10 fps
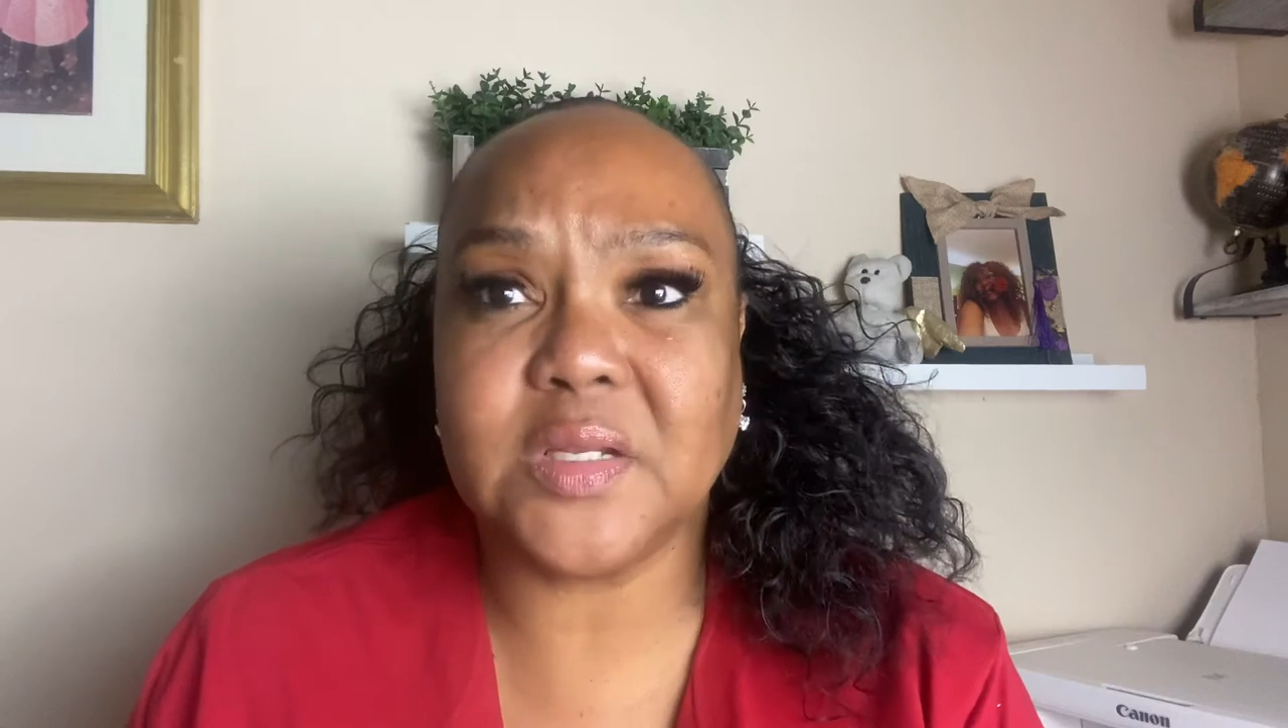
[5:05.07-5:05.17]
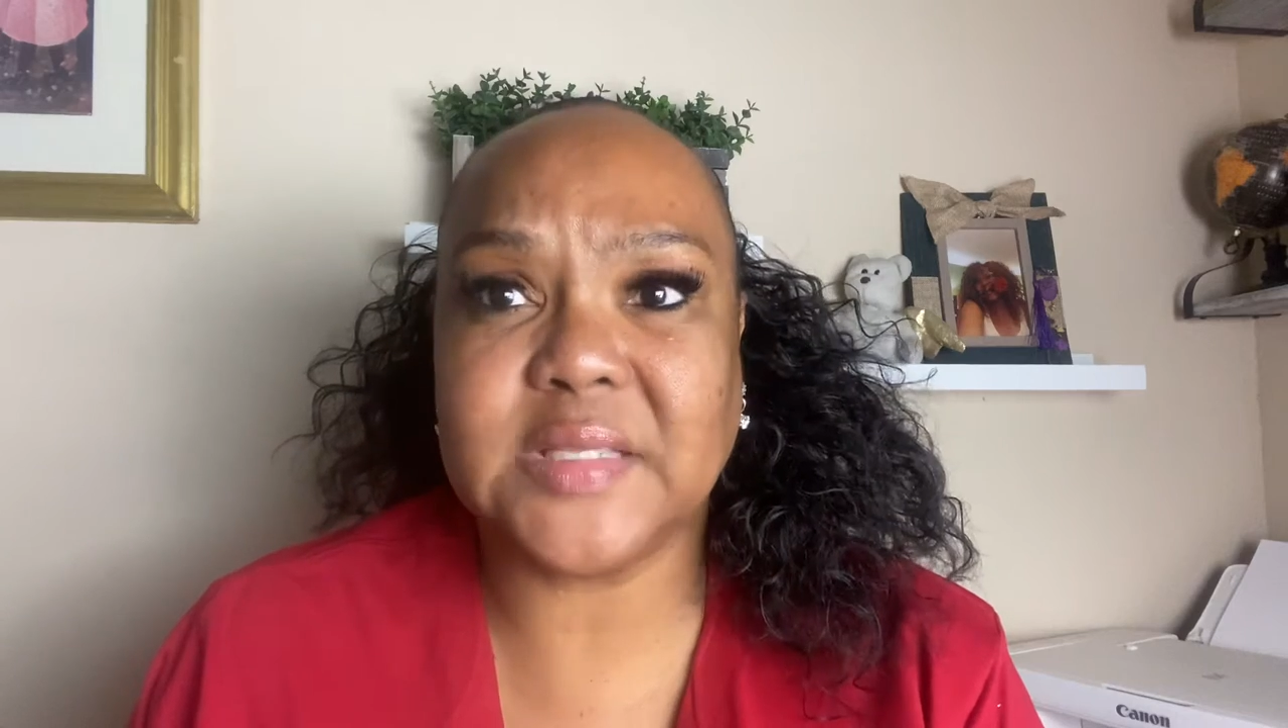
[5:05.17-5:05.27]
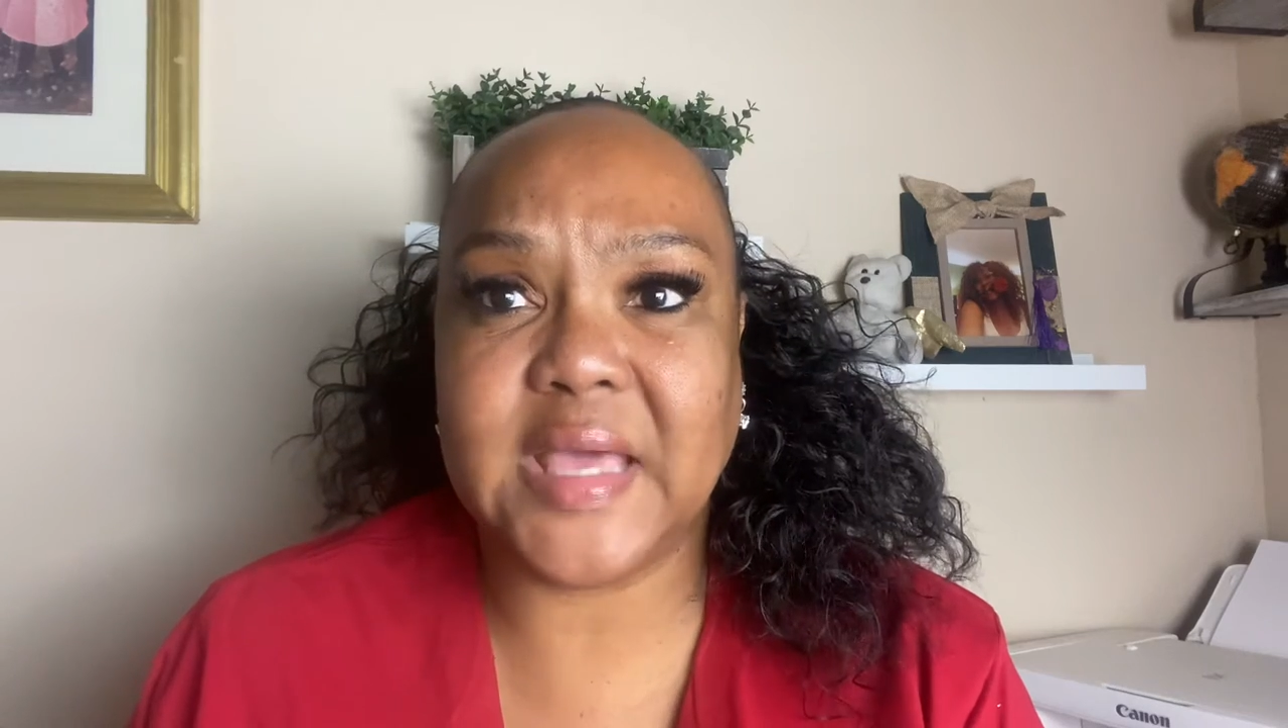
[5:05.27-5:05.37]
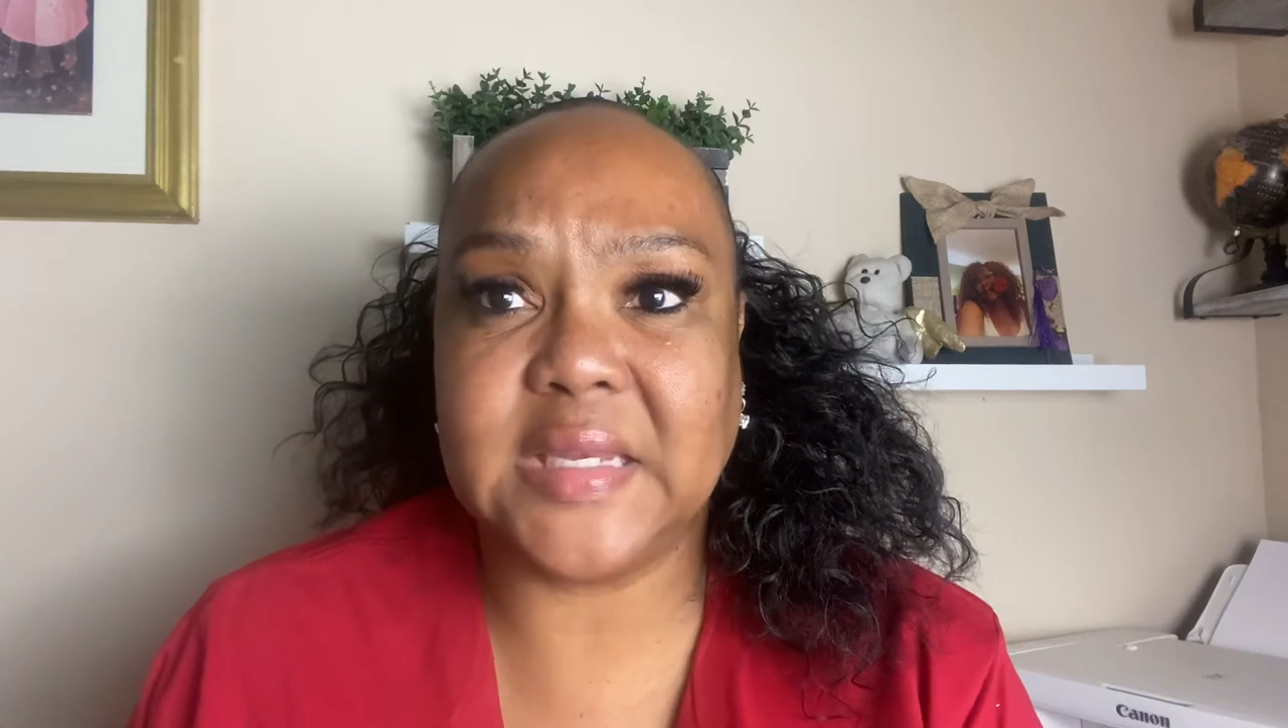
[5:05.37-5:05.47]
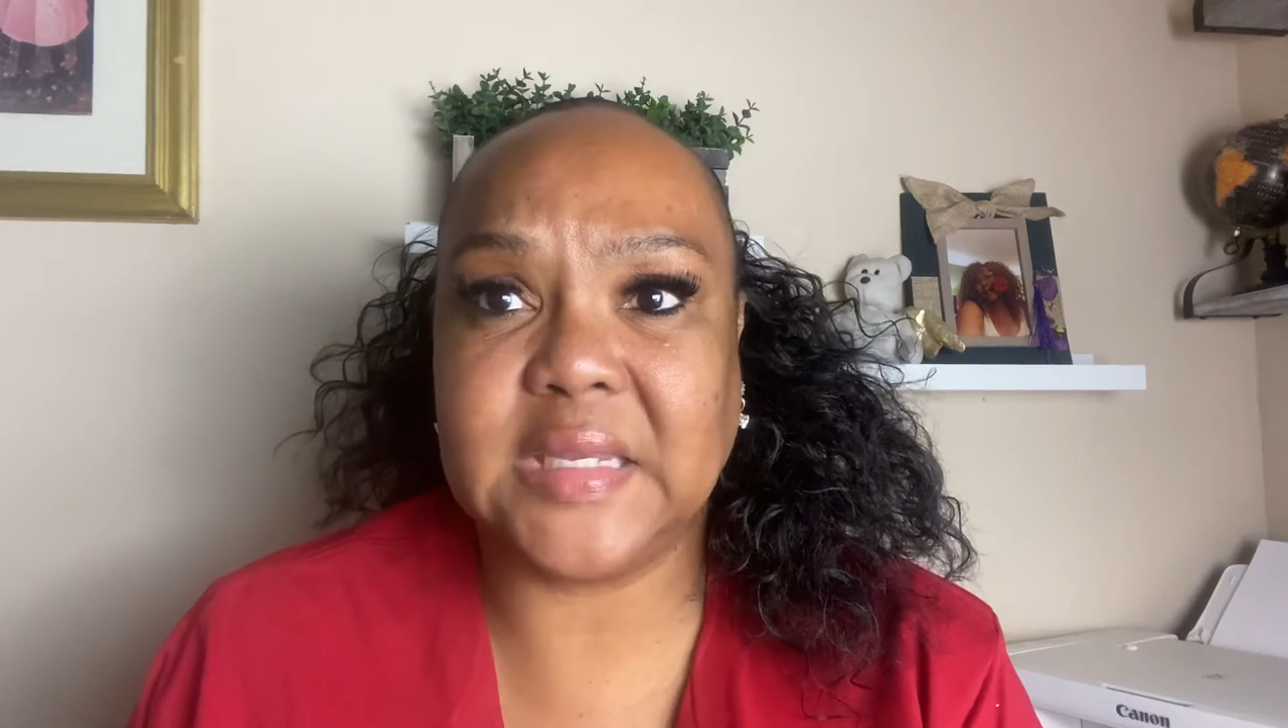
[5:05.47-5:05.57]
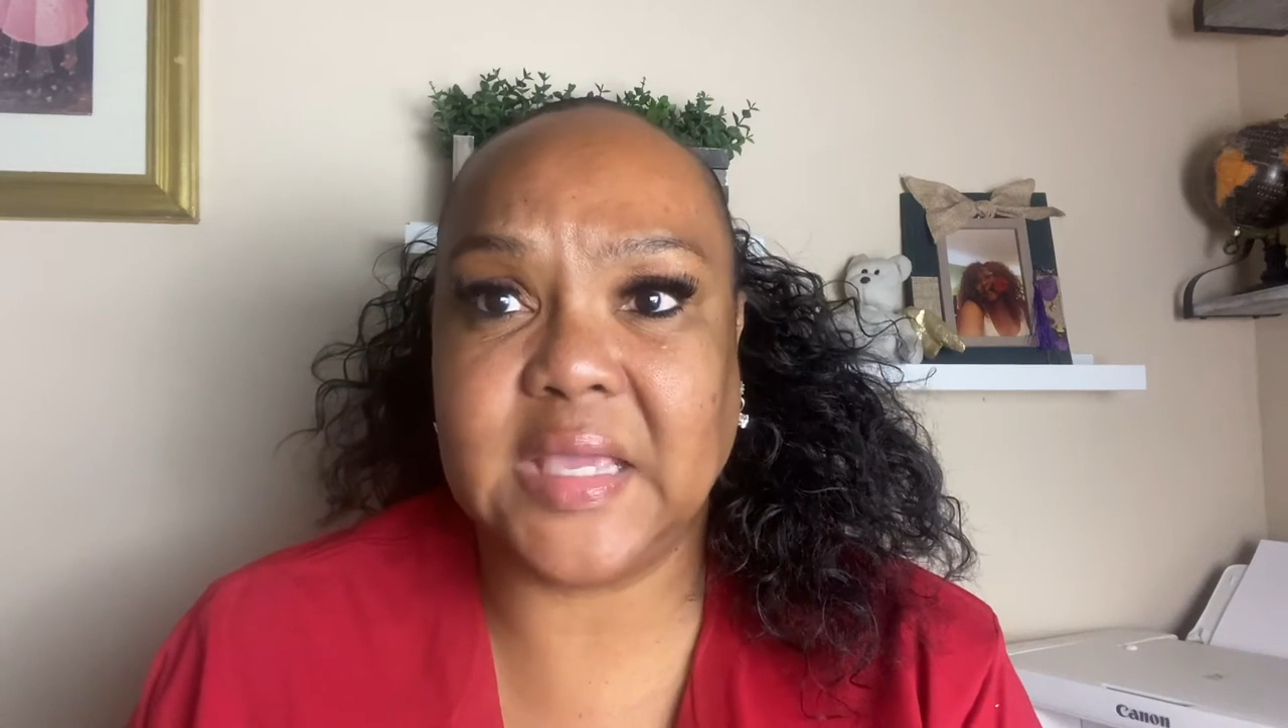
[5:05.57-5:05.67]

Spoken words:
has had any